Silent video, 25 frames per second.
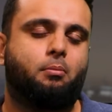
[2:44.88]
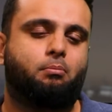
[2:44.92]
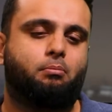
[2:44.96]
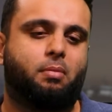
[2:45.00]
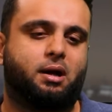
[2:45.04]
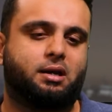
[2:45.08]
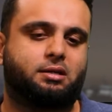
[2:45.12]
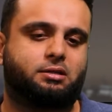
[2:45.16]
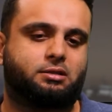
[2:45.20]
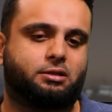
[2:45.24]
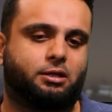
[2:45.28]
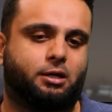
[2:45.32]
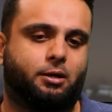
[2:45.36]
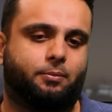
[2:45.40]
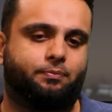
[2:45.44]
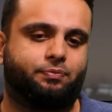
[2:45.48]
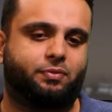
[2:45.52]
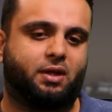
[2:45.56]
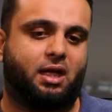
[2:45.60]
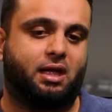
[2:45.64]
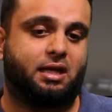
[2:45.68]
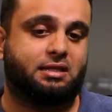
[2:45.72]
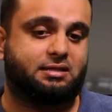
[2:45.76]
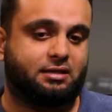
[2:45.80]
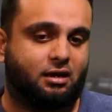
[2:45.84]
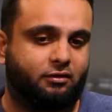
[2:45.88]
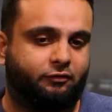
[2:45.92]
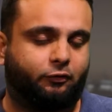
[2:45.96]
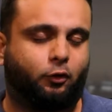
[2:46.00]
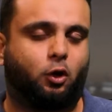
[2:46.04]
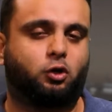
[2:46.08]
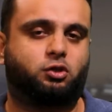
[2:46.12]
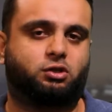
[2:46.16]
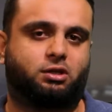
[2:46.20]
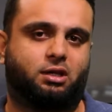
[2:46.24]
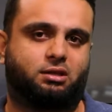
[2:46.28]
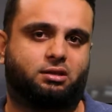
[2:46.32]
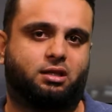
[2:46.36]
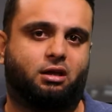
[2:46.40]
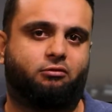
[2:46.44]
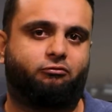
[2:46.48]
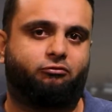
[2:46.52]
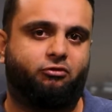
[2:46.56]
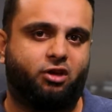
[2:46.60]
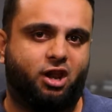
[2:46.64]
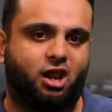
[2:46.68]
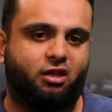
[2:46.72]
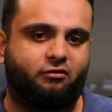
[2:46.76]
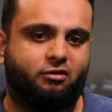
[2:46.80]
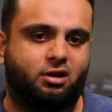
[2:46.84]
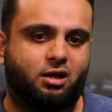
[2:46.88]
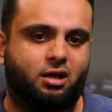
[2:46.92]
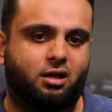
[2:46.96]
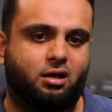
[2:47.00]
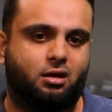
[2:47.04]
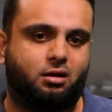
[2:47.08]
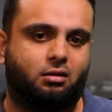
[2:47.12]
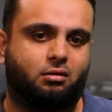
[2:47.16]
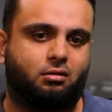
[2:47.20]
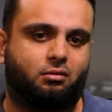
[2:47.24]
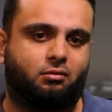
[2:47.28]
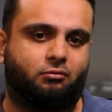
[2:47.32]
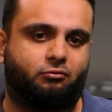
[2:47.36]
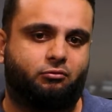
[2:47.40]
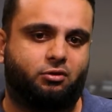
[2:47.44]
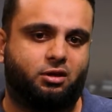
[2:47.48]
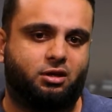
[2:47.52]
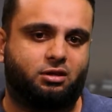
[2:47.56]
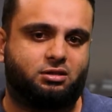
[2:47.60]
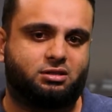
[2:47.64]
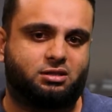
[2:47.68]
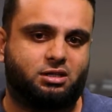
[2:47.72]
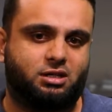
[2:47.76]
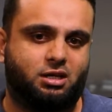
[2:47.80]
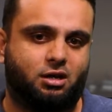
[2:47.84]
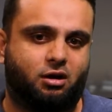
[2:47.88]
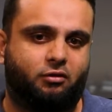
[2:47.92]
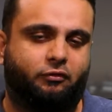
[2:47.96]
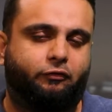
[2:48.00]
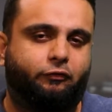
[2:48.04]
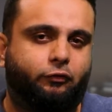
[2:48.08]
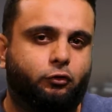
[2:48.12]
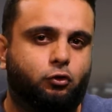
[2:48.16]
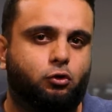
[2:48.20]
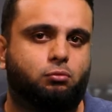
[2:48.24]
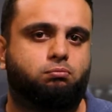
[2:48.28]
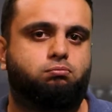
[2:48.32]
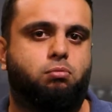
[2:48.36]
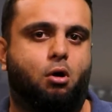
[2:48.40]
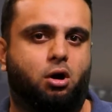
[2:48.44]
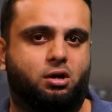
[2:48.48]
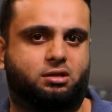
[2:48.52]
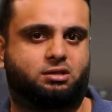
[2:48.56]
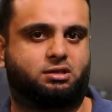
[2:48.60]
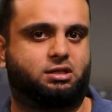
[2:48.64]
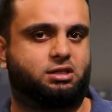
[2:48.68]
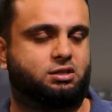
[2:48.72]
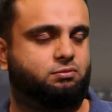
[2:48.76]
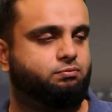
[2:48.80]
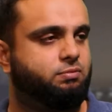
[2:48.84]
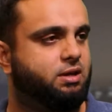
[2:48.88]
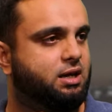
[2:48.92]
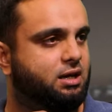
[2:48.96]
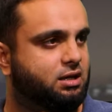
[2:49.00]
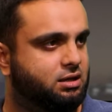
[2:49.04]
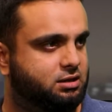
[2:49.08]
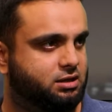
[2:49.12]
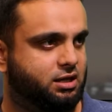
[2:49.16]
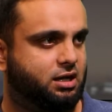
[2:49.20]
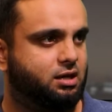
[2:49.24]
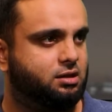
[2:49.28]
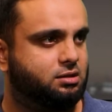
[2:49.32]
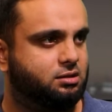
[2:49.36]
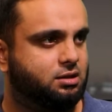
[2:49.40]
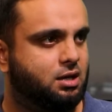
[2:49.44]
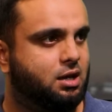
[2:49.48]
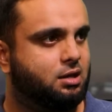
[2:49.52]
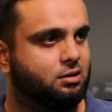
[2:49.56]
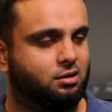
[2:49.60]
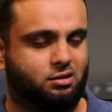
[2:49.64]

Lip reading: But it's unfortunate that whenever we see a few boxes being ticked,